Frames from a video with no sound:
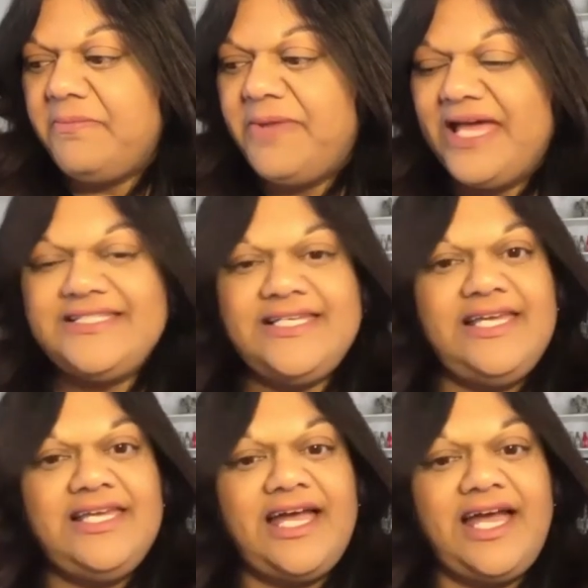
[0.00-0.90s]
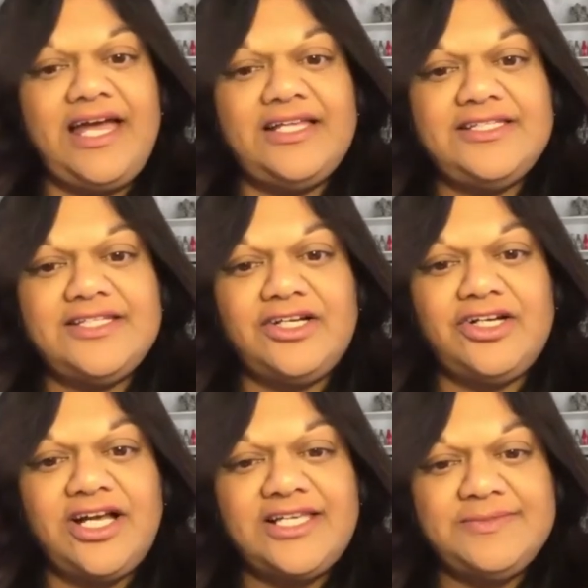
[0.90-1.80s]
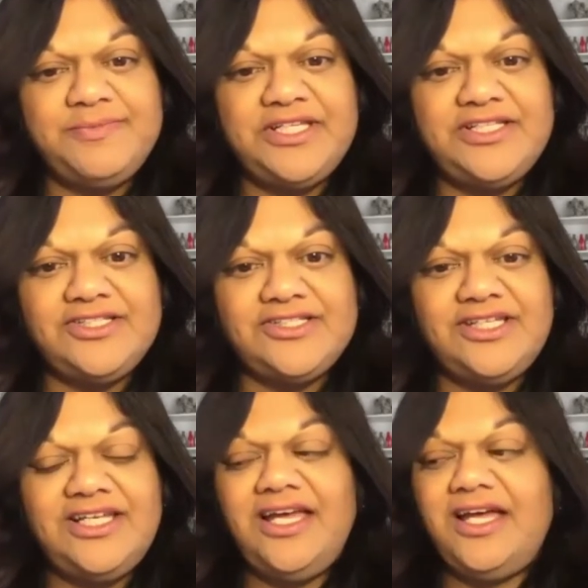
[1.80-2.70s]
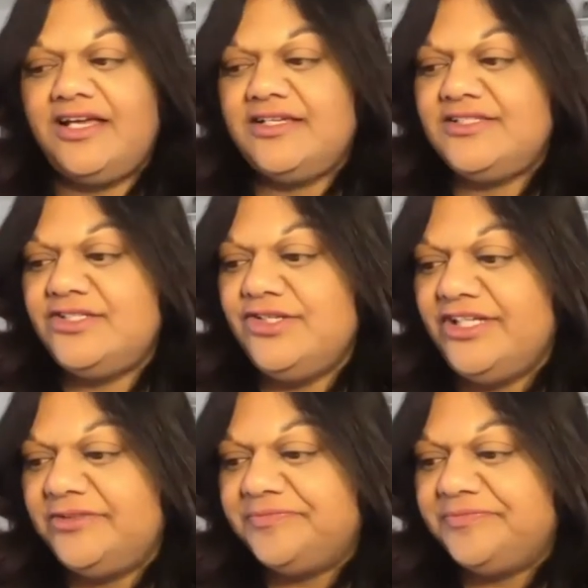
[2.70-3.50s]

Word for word: Betty and her husband, uh, Sunil.